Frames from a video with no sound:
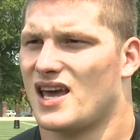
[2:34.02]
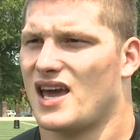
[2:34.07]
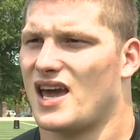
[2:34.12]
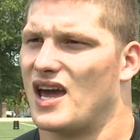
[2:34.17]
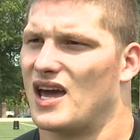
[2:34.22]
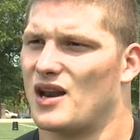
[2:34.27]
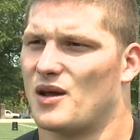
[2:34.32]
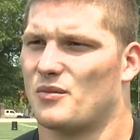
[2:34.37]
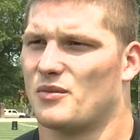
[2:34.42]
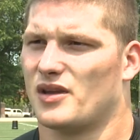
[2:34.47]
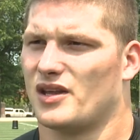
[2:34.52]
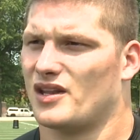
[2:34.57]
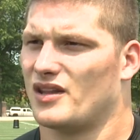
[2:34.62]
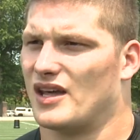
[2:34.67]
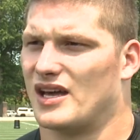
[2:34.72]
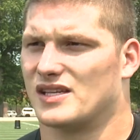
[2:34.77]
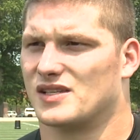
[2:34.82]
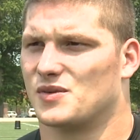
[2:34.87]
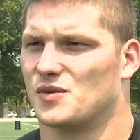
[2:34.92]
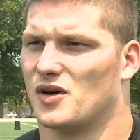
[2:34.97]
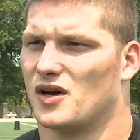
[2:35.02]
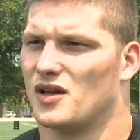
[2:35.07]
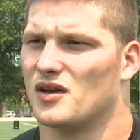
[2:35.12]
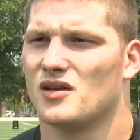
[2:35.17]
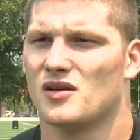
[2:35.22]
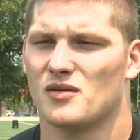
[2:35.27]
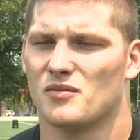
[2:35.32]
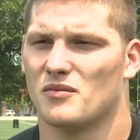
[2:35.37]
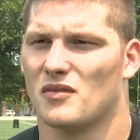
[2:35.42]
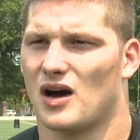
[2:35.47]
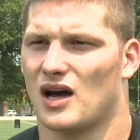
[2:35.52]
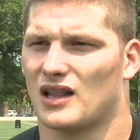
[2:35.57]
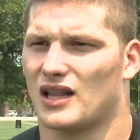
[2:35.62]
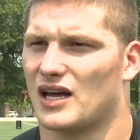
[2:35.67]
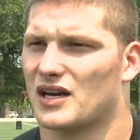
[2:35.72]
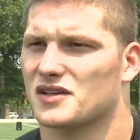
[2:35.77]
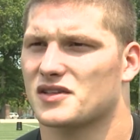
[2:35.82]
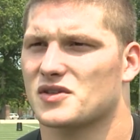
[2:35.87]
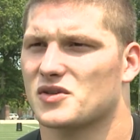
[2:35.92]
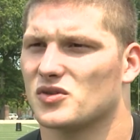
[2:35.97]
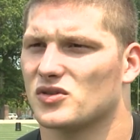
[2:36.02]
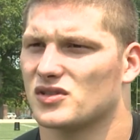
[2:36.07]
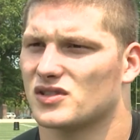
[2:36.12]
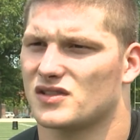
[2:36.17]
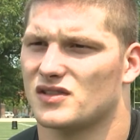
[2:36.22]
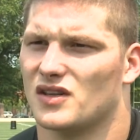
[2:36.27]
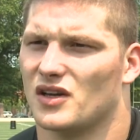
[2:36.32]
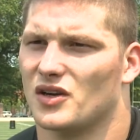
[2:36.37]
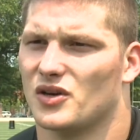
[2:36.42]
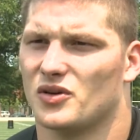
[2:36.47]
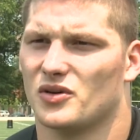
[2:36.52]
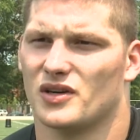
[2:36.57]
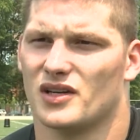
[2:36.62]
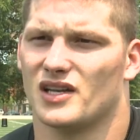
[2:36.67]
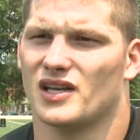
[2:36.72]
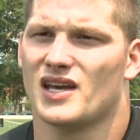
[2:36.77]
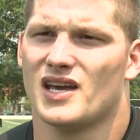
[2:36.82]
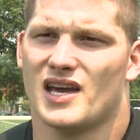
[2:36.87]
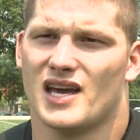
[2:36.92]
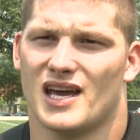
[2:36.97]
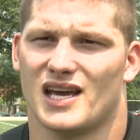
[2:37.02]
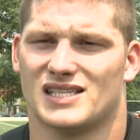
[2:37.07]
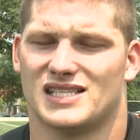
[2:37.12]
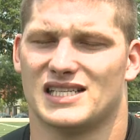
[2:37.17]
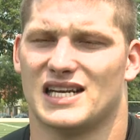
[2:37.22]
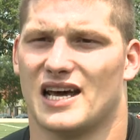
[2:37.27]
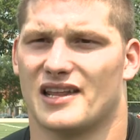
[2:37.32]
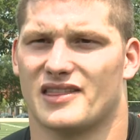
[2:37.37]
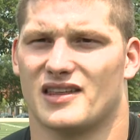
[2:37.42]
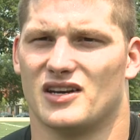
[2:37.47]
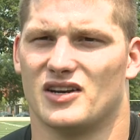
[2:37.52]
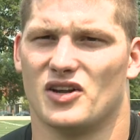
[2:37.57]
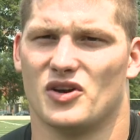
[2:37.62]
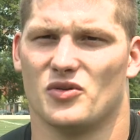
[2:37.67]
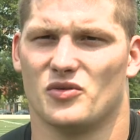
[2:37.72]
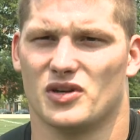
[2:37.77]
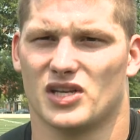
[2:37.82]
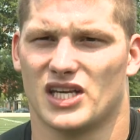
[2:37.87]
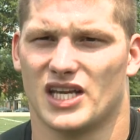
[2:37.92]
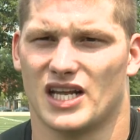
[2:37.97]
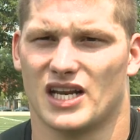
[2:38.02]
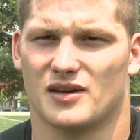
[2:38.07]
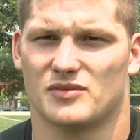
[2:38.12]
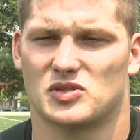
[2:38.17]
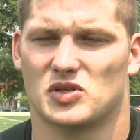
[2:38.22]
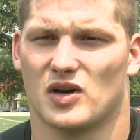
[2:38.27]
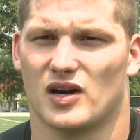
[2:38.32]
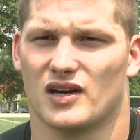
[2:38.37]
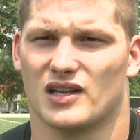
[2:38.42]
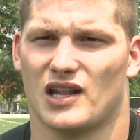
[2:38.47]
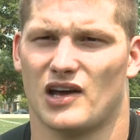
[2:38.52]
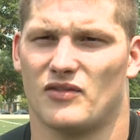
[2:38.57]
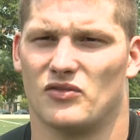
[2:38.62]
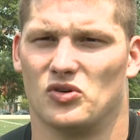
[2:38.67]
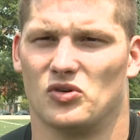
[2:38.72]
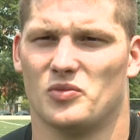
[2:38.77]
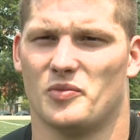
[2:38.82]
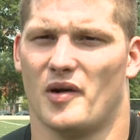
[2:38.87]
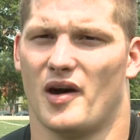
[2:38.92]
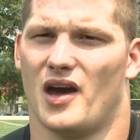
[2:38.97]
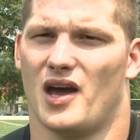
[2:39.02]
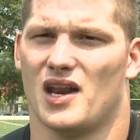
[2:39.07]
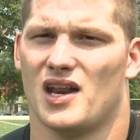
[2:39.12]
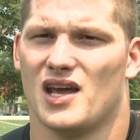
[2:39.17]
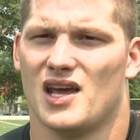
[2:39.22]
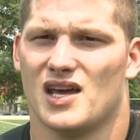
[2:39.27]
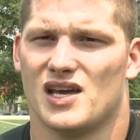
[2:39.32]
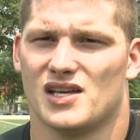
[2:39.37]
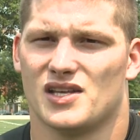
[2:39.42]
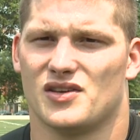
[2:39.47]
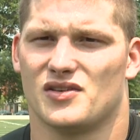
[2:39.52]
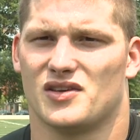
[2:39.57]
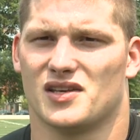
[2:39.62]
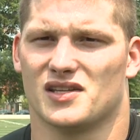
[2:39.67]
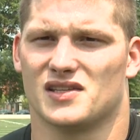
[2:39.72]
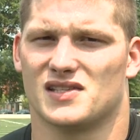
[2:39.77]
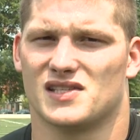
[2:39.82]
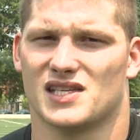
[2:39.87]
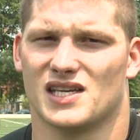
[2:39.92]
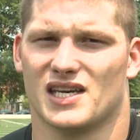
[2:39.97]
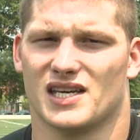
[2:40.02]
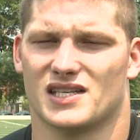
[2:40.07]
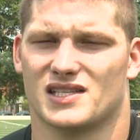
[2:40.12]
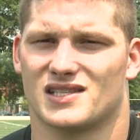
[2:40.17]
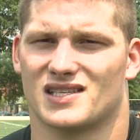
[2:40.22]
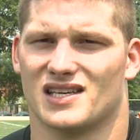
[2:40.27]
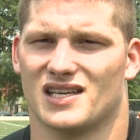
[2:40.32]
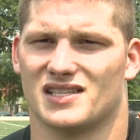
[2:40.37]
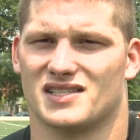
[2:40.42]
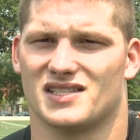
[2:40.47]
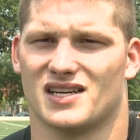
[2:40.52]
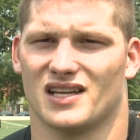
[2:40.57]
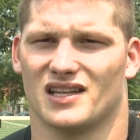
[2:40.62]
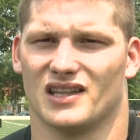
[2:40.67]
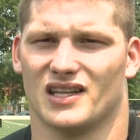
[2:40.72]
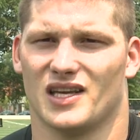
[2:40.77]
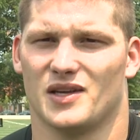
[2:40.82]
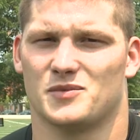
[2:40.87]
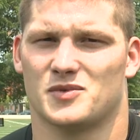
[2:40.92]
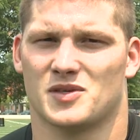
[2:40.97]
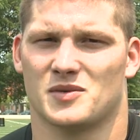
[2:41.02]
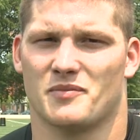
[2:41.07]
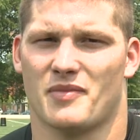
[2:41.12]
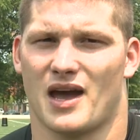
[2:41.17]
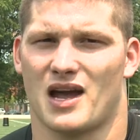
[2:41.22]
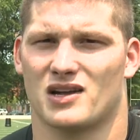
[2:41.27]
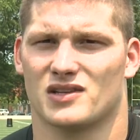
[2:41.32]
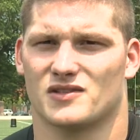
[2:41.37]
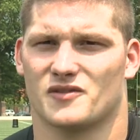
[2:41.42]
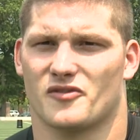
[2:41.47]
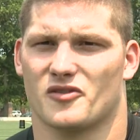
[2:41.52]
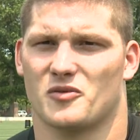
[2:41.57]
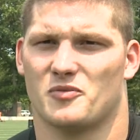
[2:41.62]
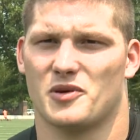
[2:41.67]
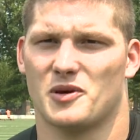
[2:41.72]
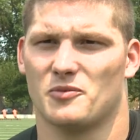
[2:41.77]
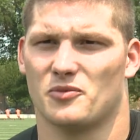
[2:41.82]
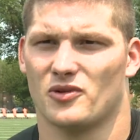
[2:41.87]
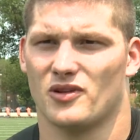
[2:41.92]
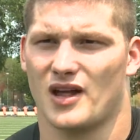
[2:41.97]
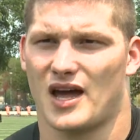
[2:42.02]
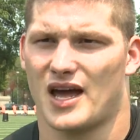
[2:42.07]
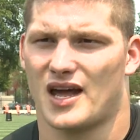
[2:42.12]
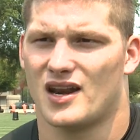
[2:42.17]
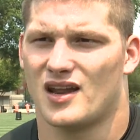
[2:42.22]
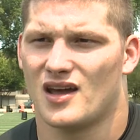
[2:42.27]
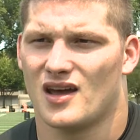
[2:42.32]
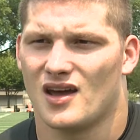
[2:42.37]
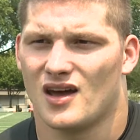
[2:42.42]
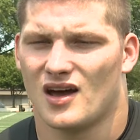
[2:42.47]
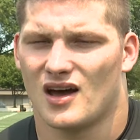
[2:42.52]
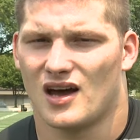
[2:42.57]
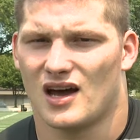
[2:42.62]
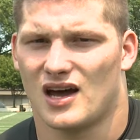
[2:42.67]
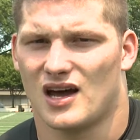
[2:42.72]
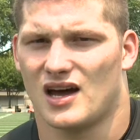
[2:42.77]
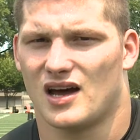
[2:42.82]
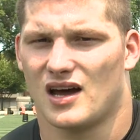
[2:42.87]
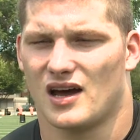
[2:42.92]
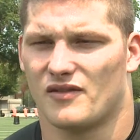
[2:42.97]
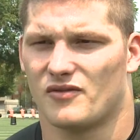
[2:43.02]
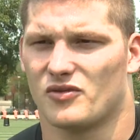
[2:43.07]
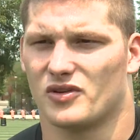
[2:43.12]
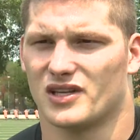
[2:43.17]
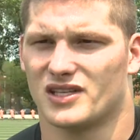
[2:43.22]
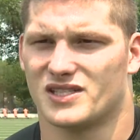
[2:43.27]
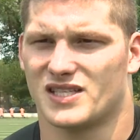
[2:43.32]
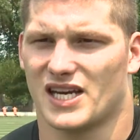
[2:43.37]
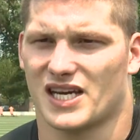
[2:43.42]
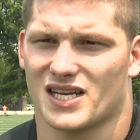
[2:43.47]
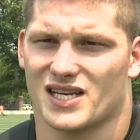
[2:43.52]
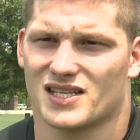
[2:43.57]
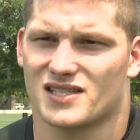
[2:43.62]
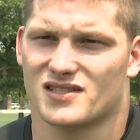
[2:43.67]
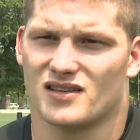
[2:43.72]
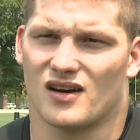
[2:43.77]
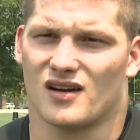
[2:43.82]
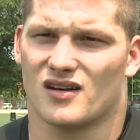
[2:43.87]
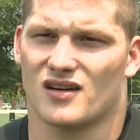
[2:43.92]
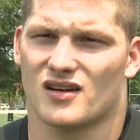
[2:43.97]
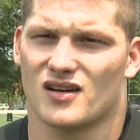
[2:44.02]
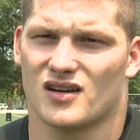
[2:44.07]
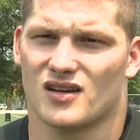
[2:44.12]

And I mean, that's what a lot of schools do. And it's nothing new when you get up to our level, but you can see it's done leaps and bounds for the people that have really taken it to heart.